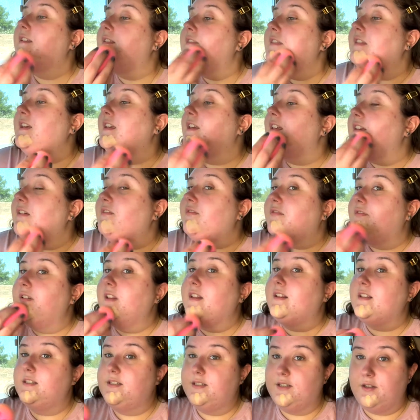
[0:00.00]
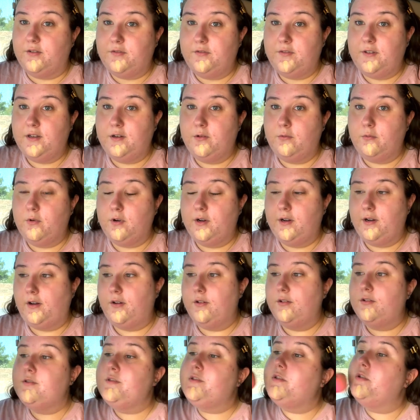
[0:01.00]
The Philadelphia
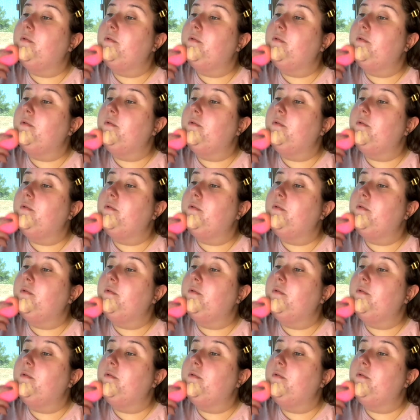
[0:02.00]
Warriors,